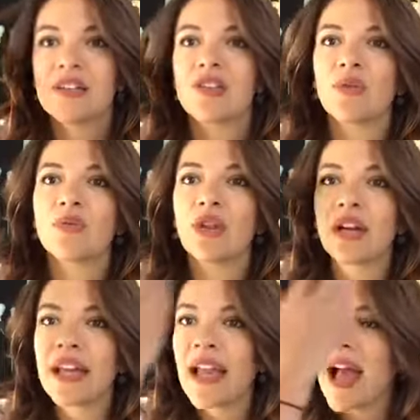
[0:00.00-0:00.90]
So
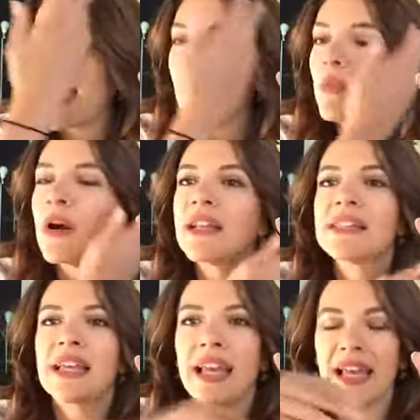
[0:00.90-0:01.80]
looking at what
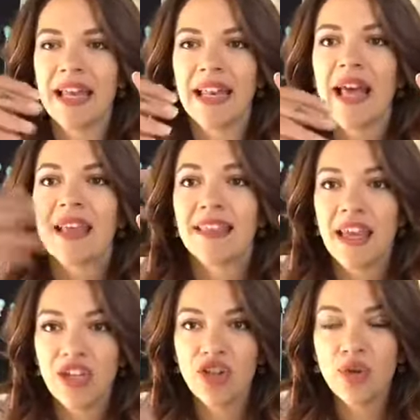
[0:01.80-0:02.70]
is it
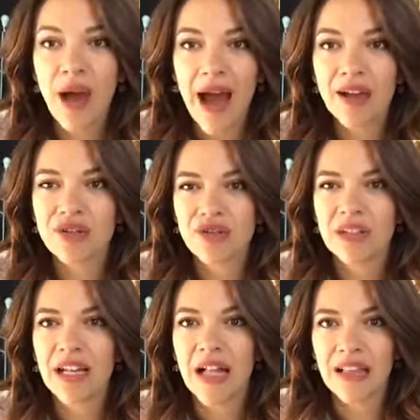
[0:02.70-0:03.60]
that you
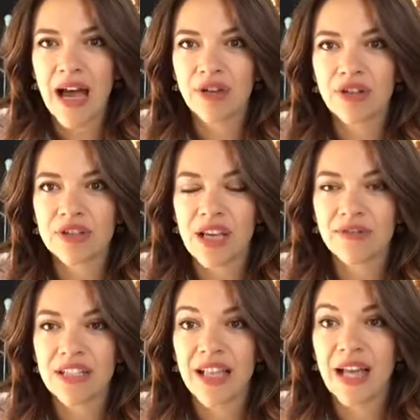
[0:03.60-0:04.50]
actually allowed
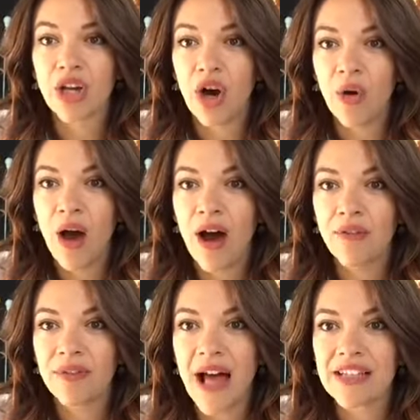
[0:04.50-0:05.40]
yourself to let go
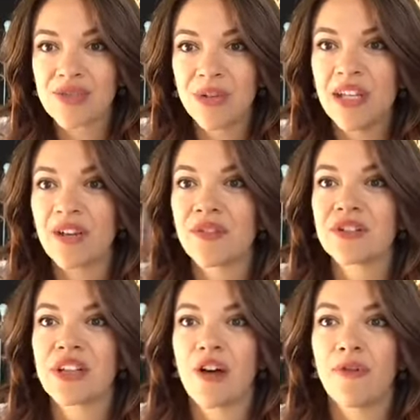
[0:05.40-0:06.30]
of last week, give
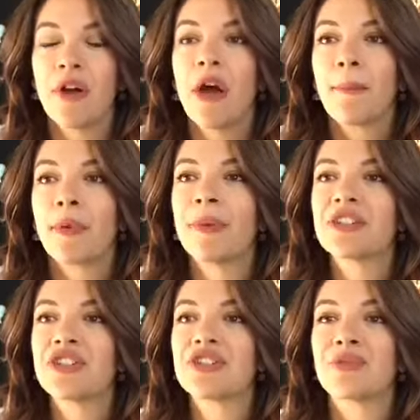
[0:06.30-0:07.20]
yourself permission to